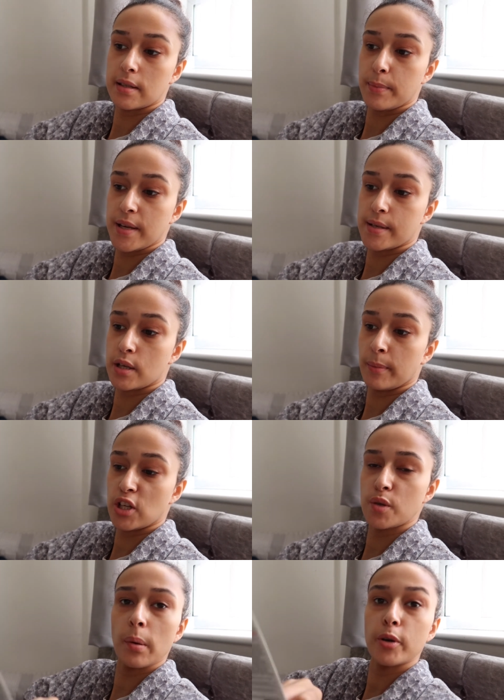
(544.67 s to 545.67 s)
this to me.
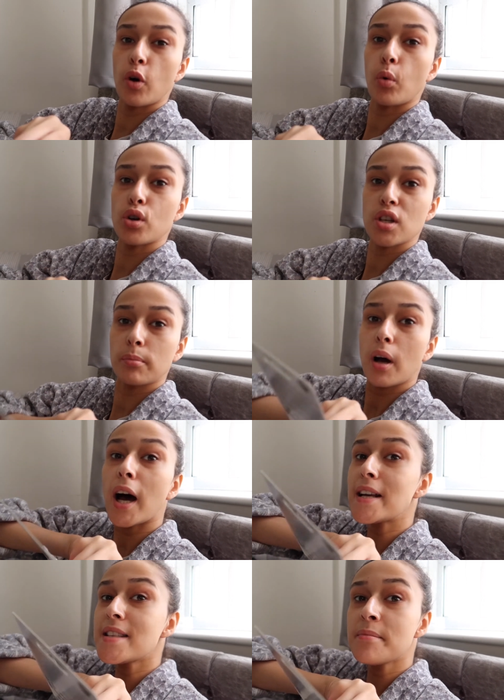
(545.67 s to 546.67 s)
She's probably not watching, but
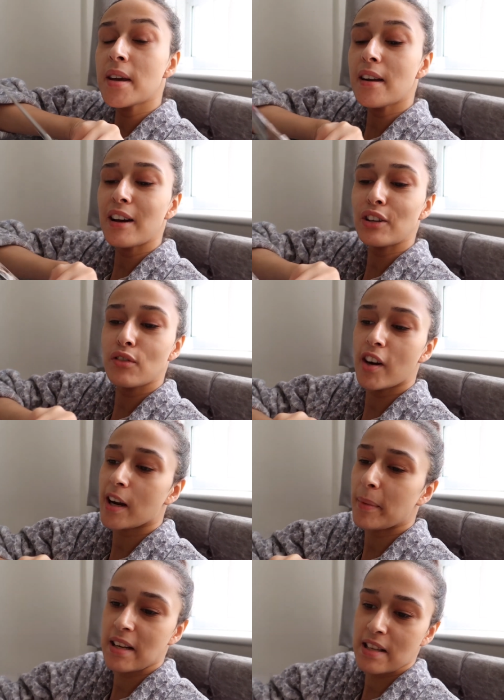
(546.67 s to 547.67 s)
hi Samina, you
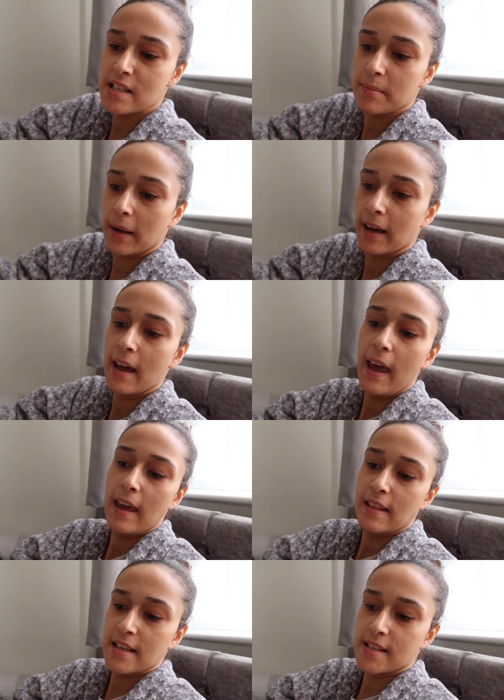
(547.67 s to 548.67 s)
recommended this to me.
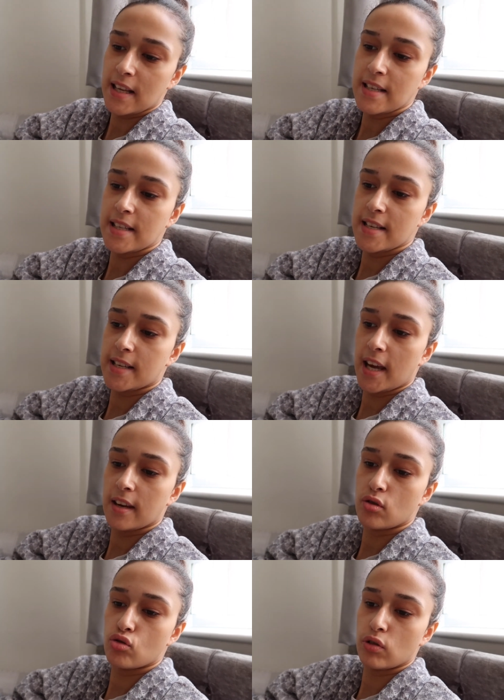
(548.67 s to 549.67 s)
The SanDisk
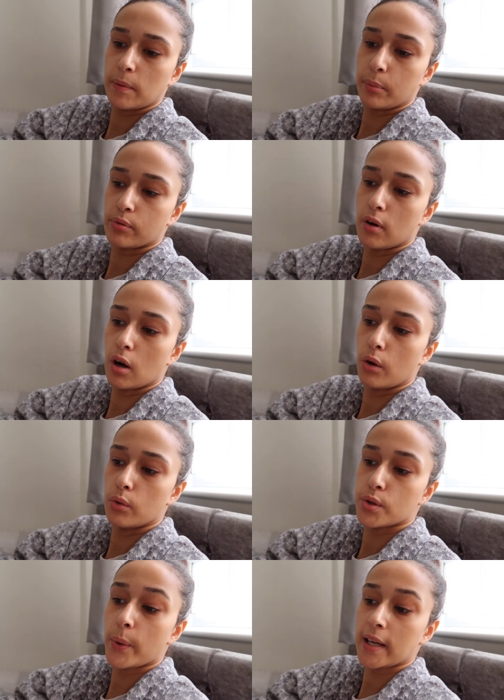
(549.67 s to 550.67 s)
Extreme
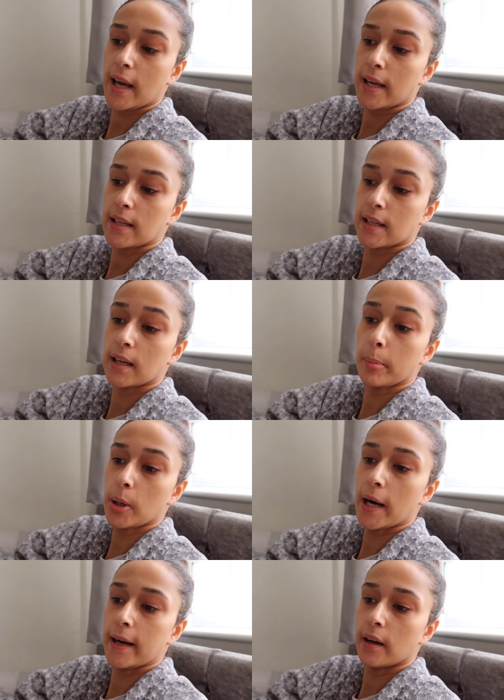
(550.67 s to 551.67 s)
Pro 28
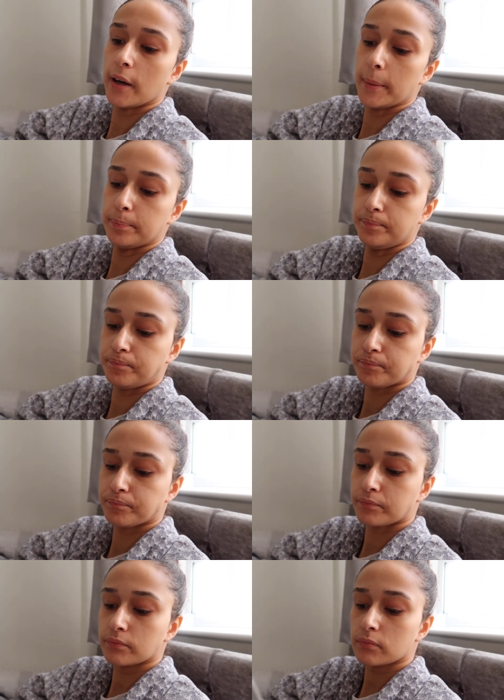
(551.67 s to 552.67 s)
gigabyte. Um,
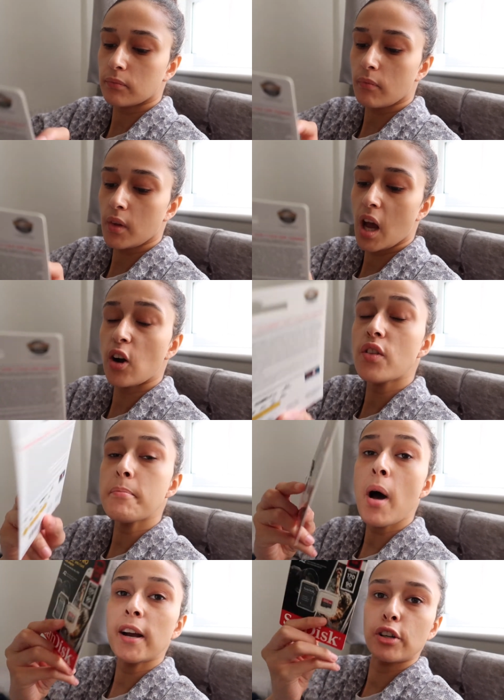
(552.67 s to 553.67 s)
I got the
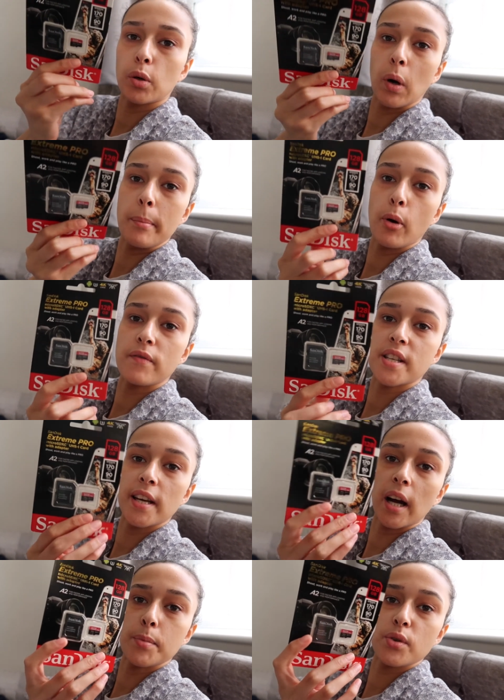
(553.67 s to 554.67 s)
micro one, but obviously
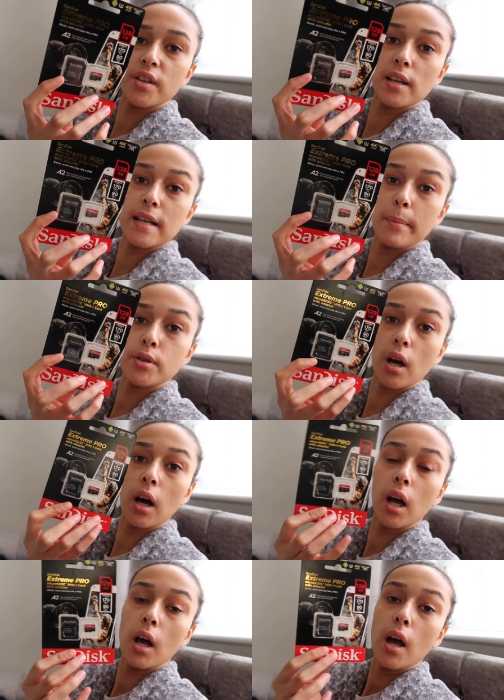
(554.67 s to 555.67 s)
it comes with the adapter,